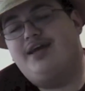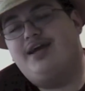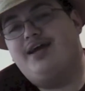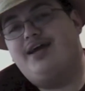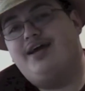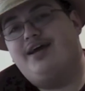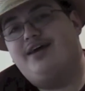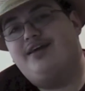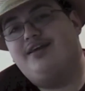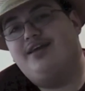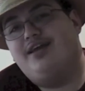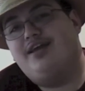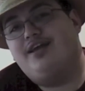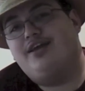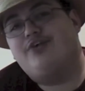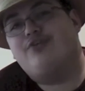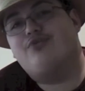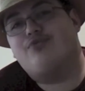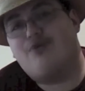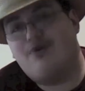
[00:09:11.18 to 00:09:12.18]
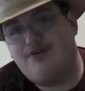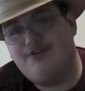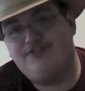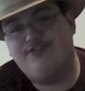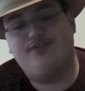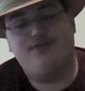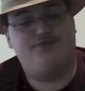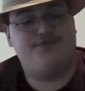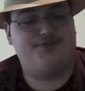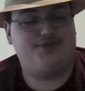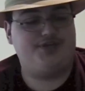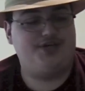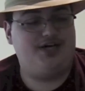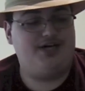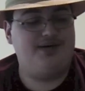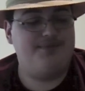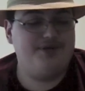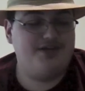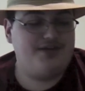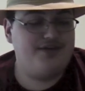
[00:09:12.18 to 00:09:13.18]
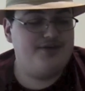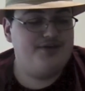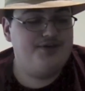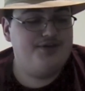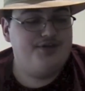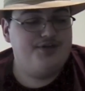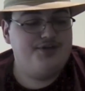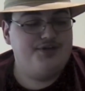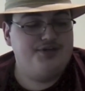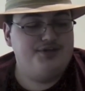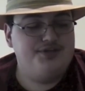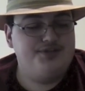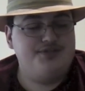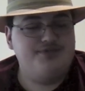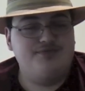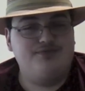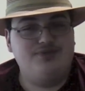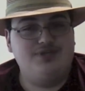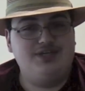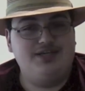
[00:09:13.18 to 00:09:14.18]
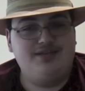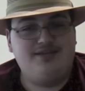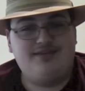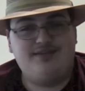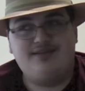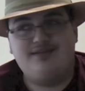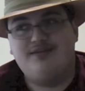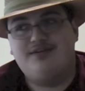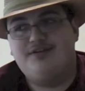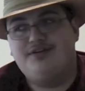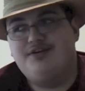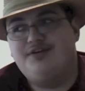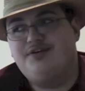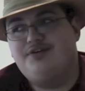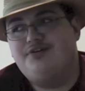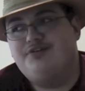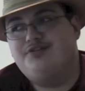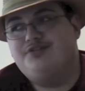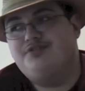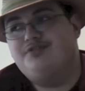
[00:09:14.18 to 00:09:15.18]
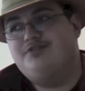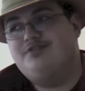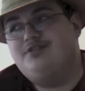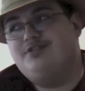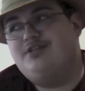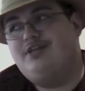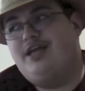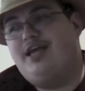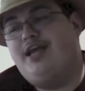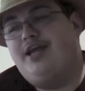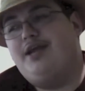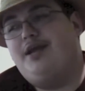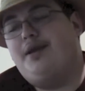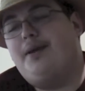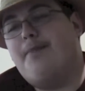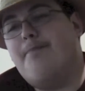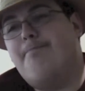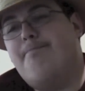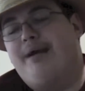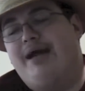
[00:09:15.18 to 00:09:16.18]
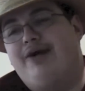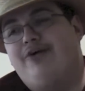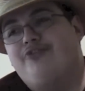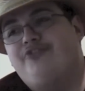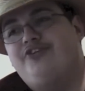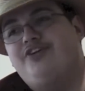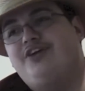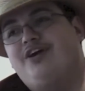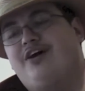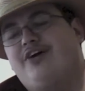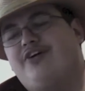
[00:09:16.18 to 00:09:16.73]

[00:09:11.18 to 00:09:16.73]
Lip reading: had a crossover comic with a bounty